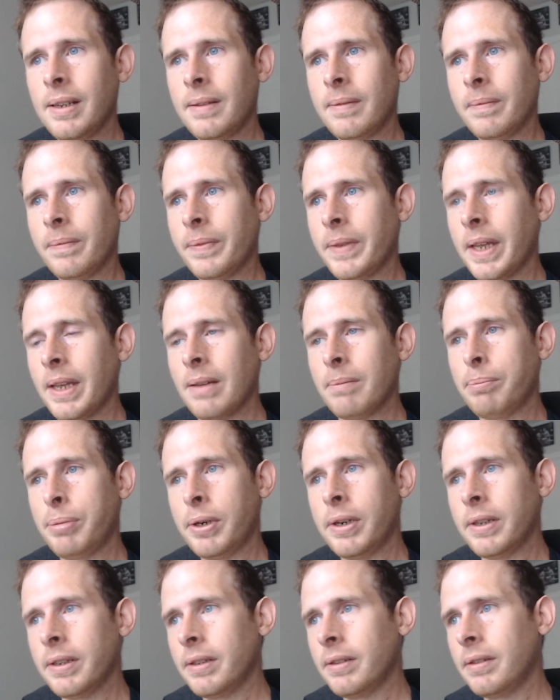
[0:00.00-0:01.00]
and
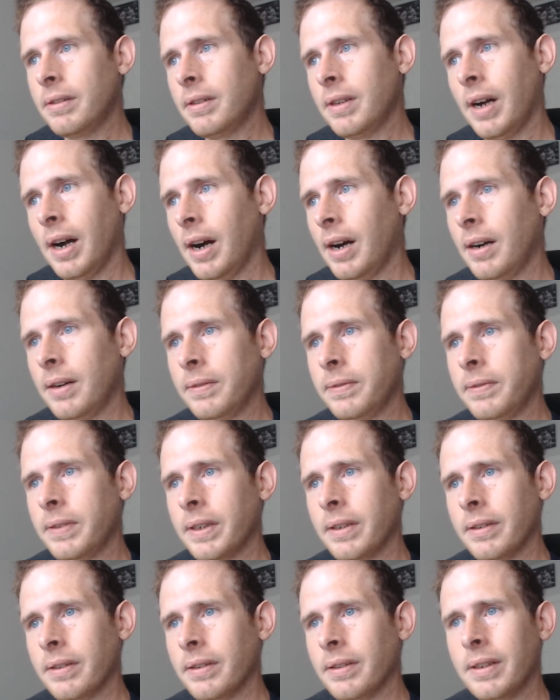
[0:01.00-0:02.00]
put off
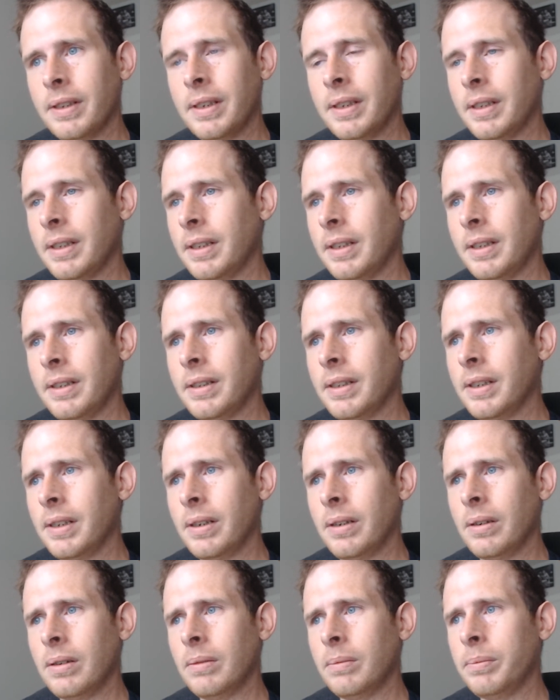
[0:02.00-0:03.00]
and, you
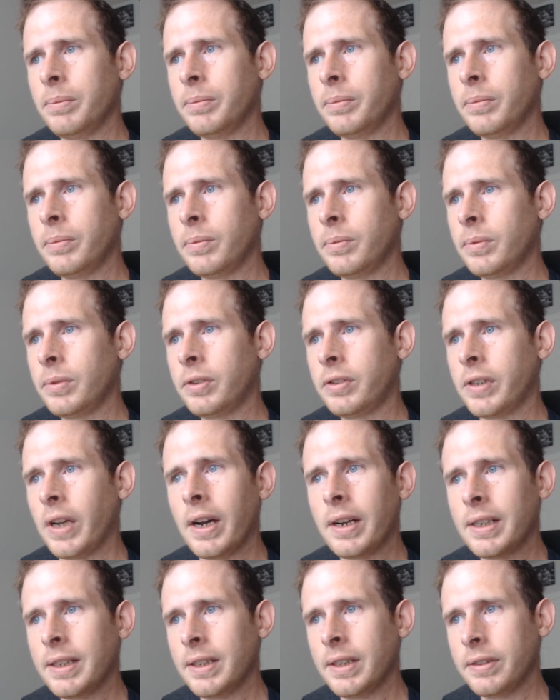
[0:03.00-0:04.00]
know,
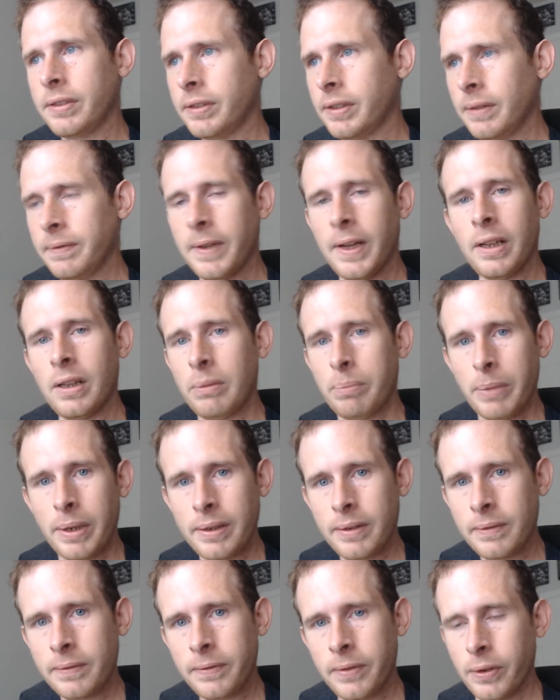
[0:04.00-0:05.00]
stuck in this
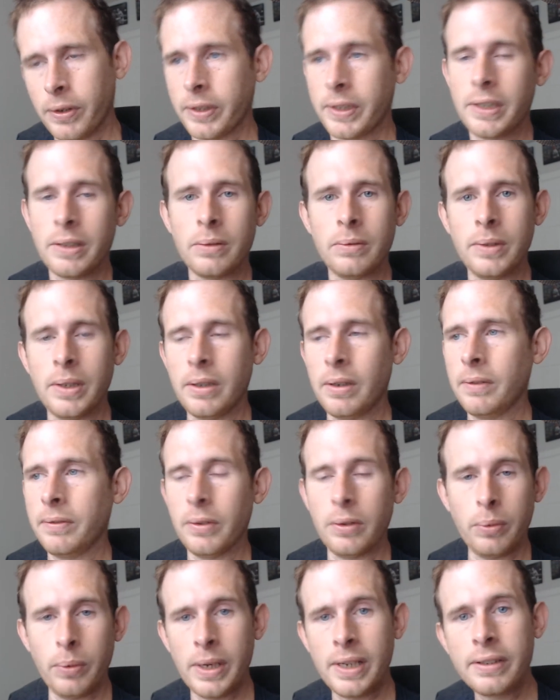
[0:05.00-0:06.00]
development for a good, you know, for
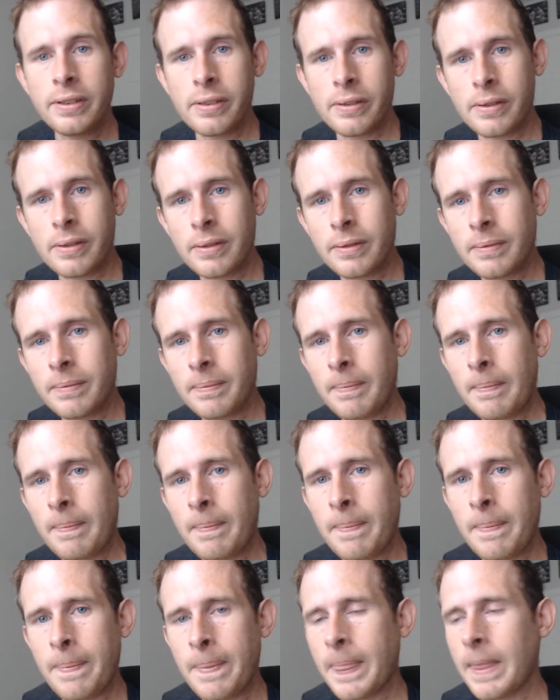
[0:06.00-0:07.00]
a reason
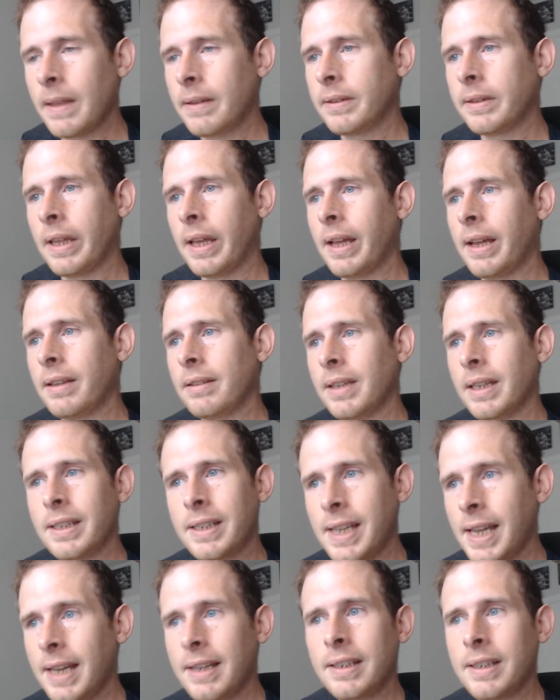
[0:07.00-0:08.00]
that they
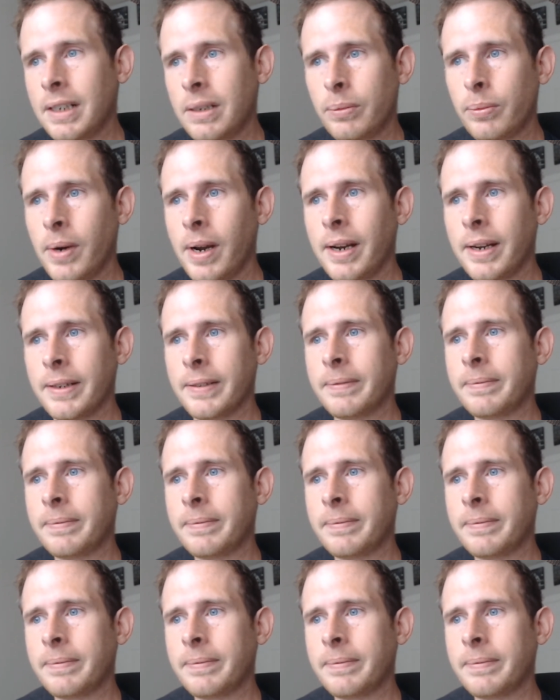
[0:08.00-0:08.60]
can't get it right.